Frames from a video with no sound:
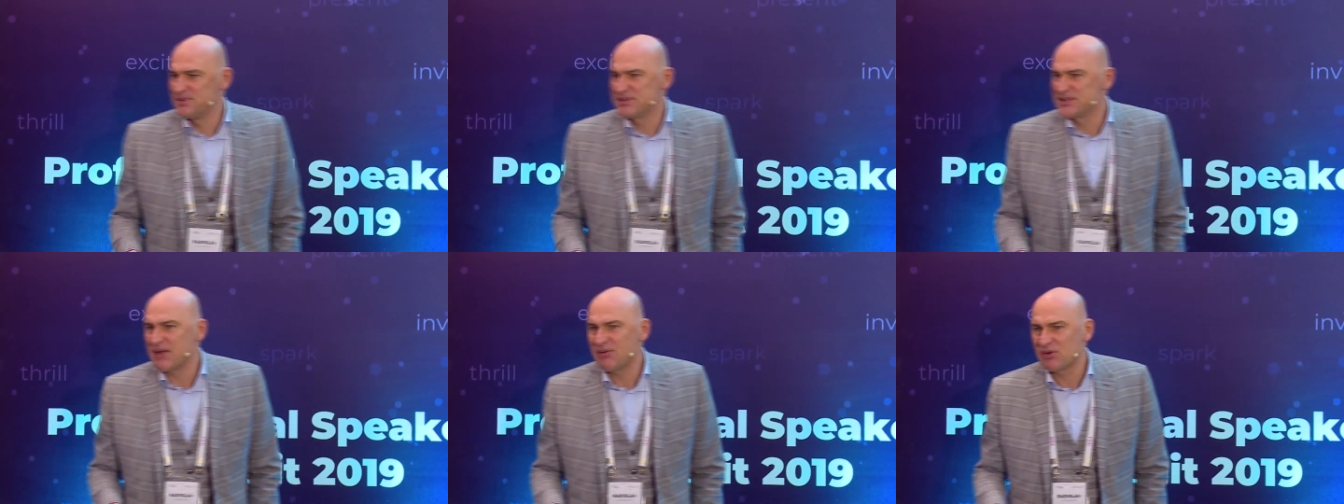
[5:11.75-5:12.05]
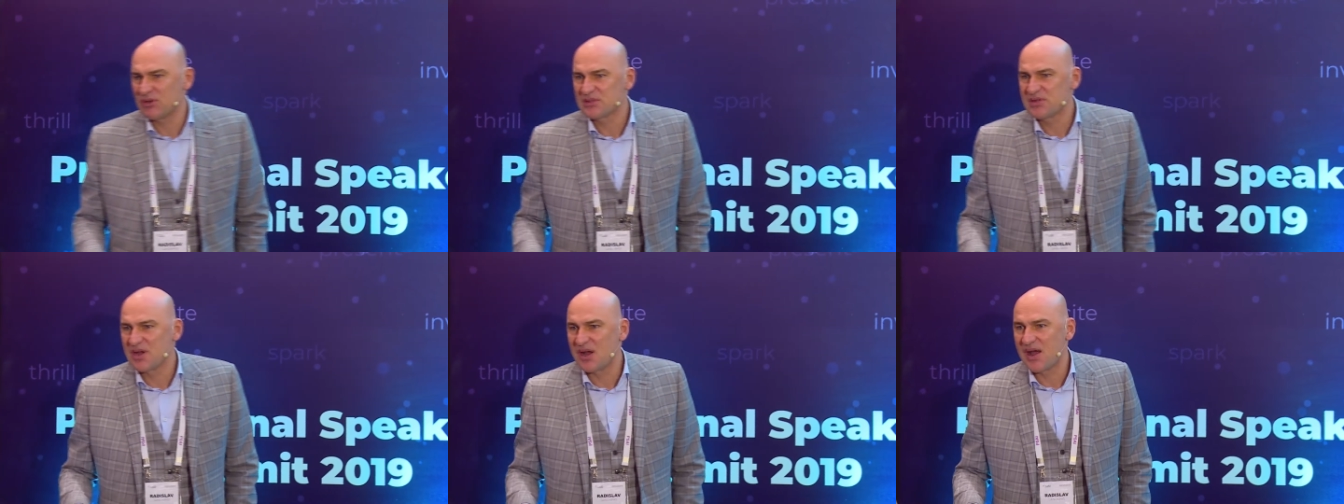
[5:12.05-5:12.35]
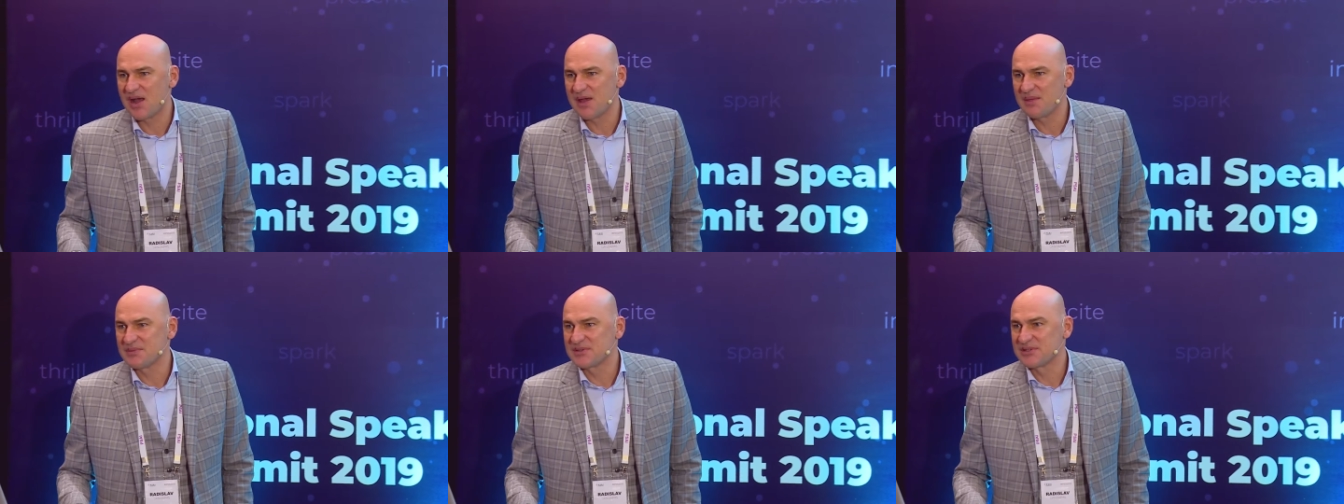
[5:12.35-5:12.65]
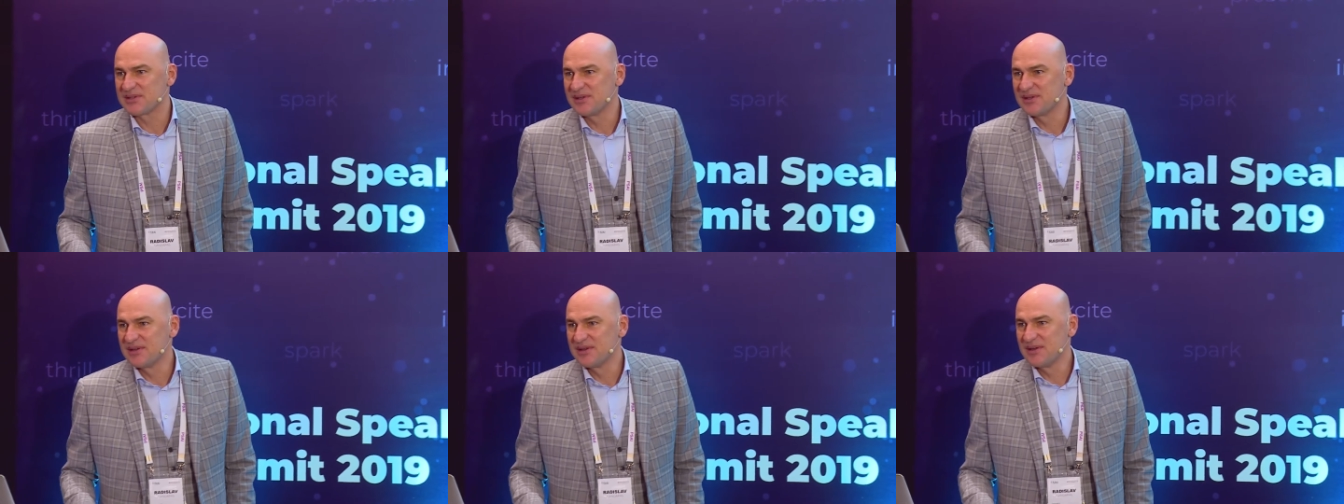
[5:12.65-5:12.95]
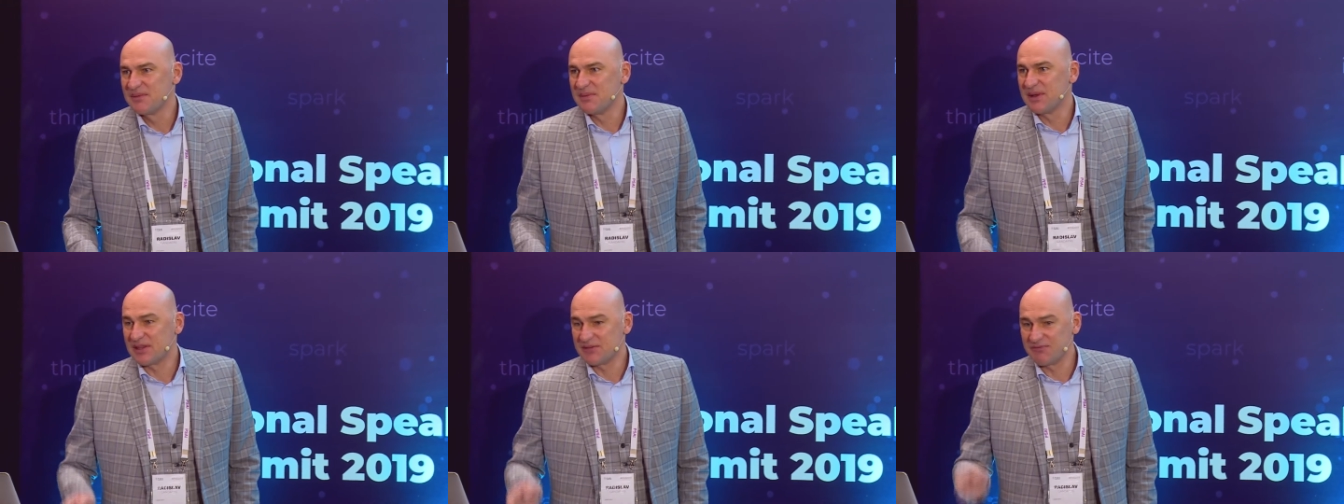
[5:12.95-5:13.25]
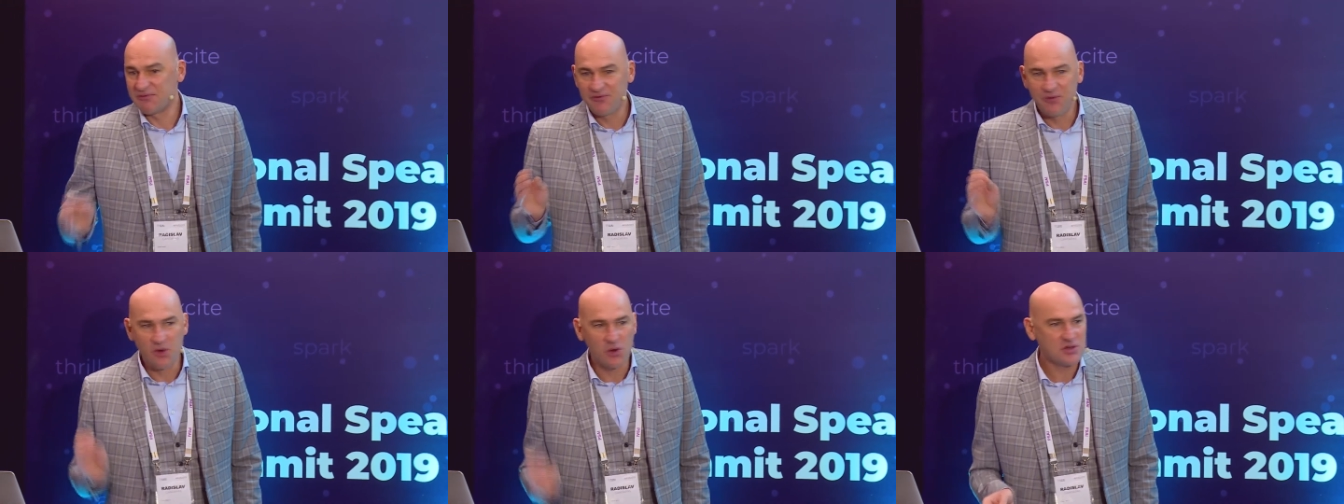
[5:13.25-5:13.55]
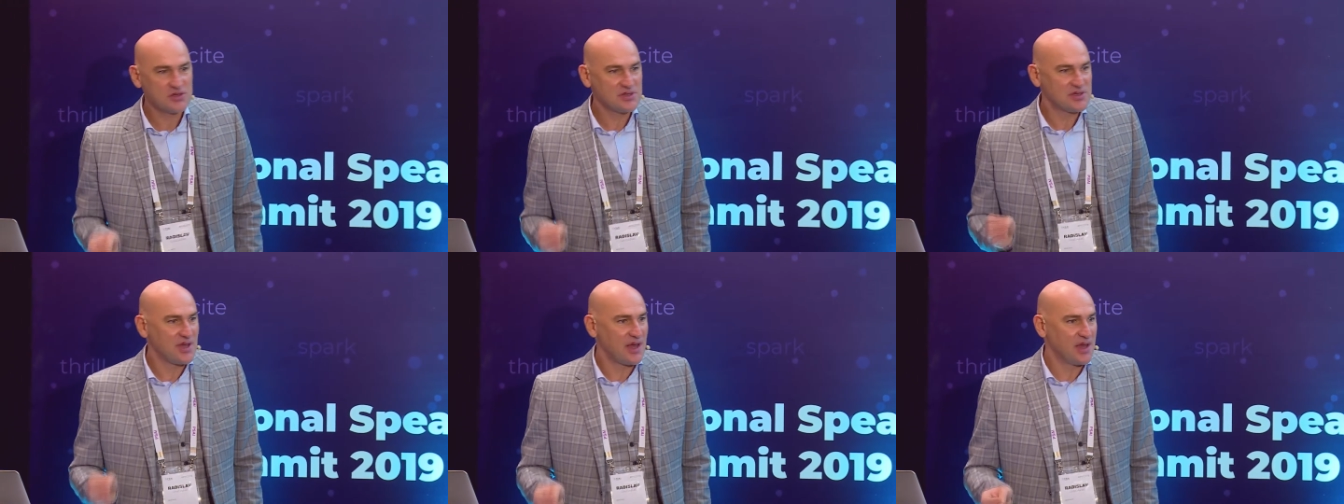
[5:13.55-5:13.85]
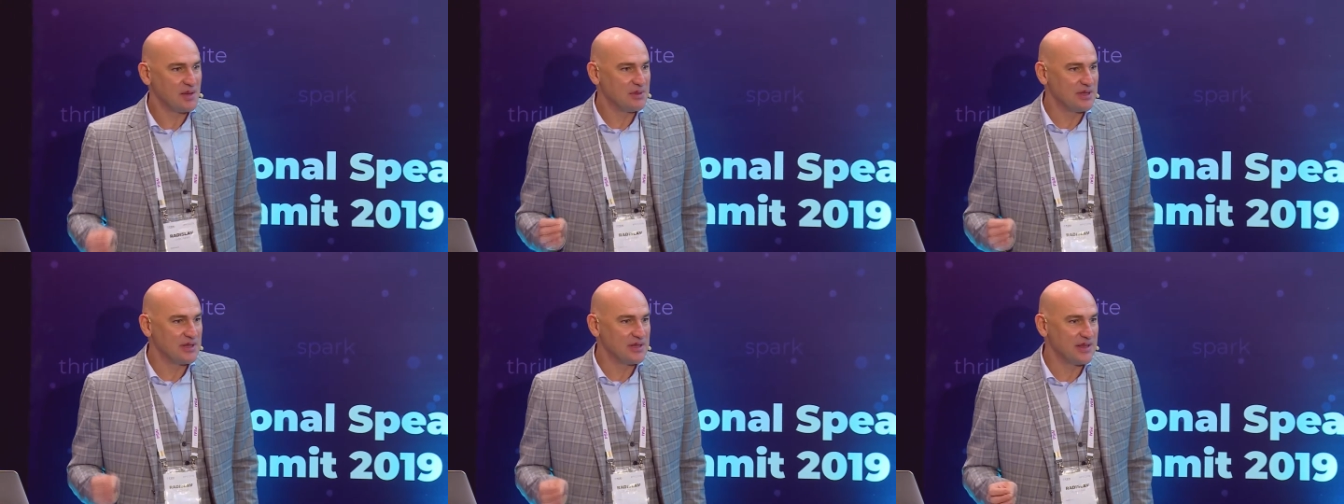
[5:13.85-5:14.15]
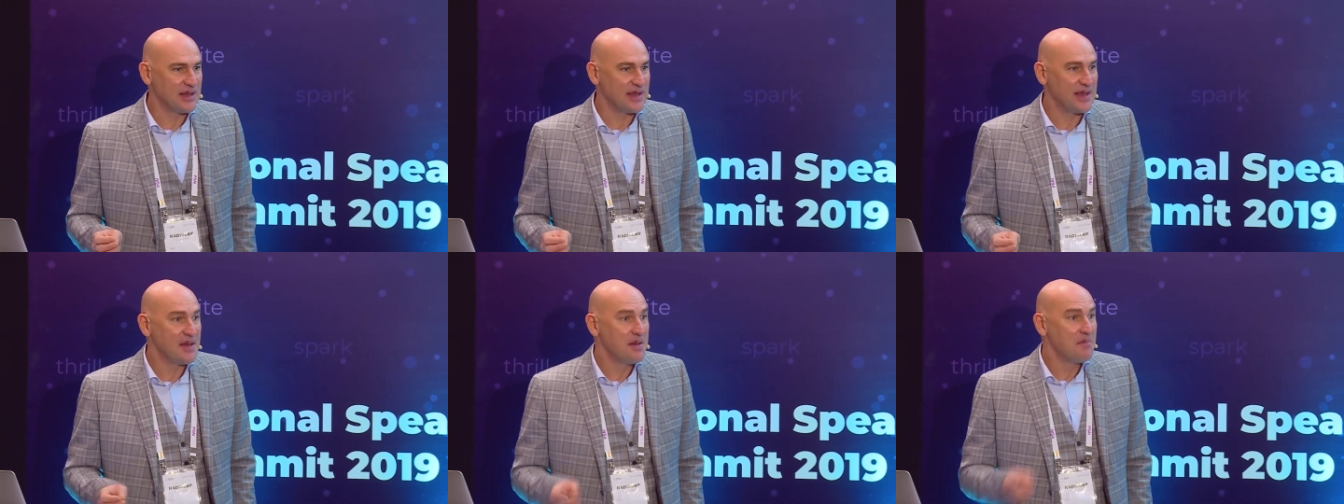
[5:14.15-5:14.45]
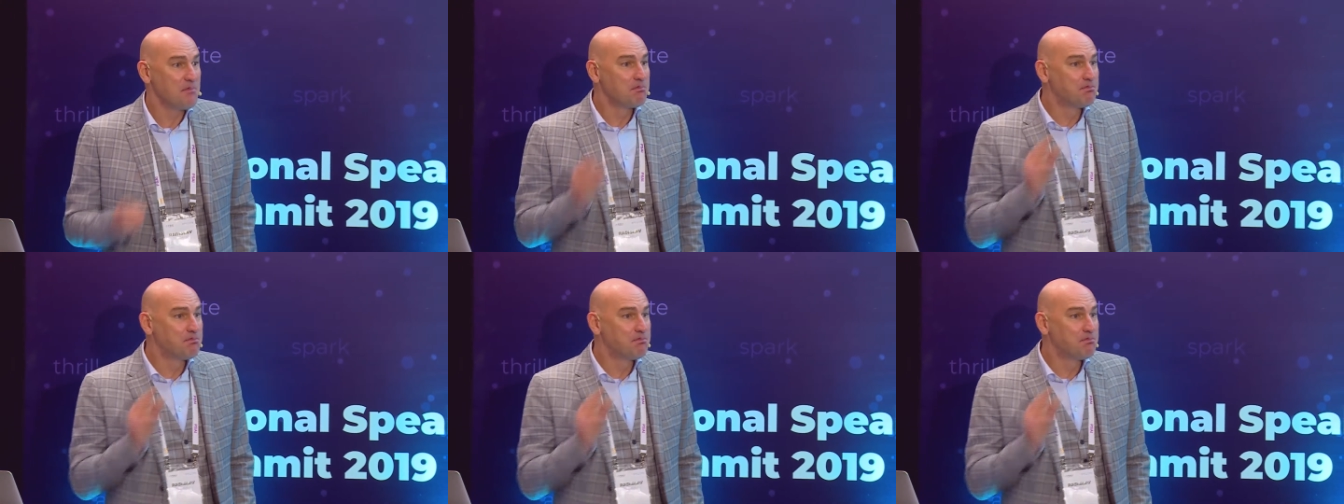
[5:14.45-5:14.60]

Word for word: several times, but first time in India.